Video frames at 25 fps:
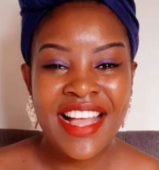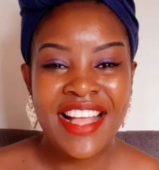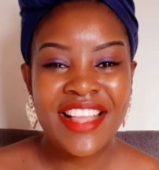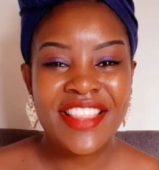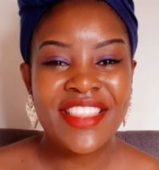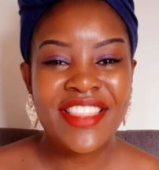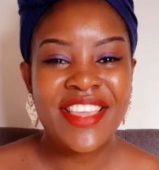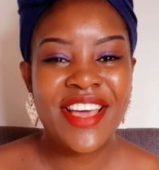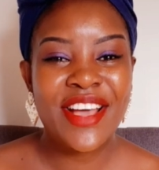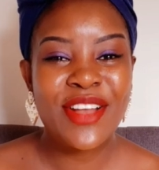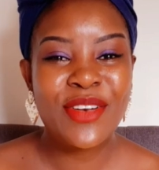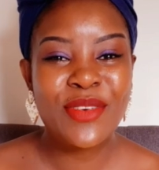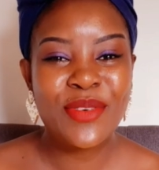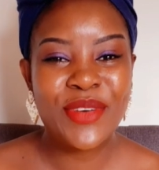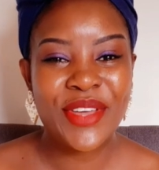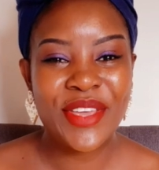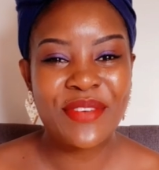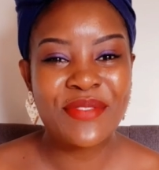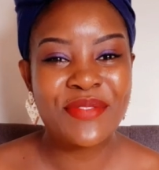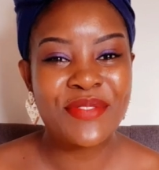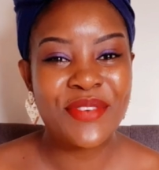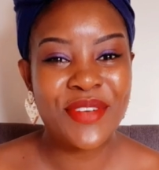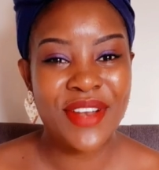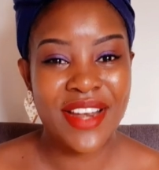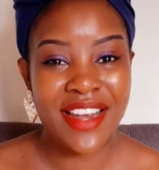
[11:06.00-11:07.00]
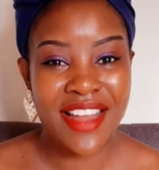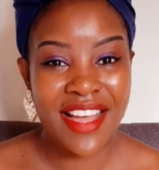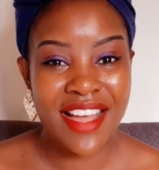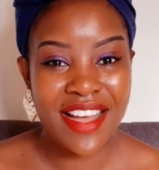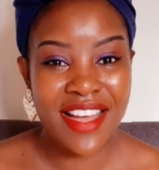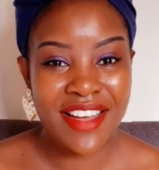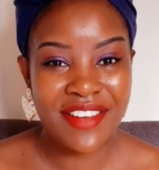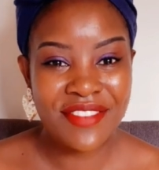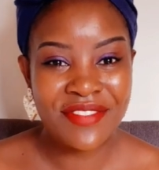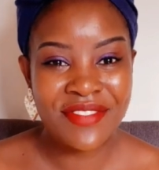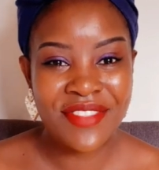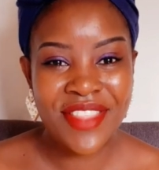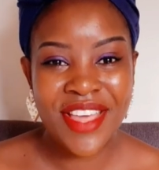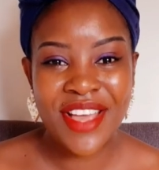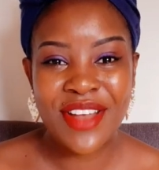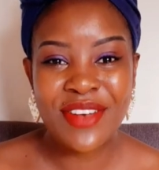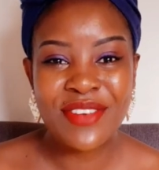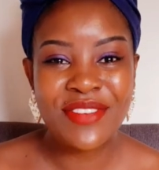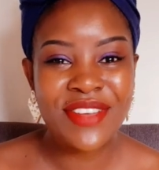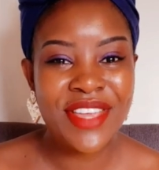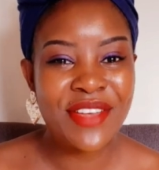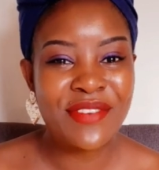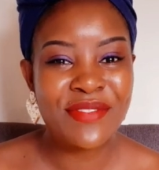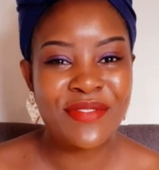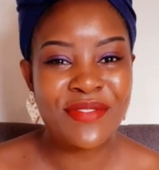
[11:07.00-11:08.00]
They are looking for love. They are
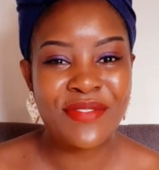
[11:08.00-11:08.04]
looking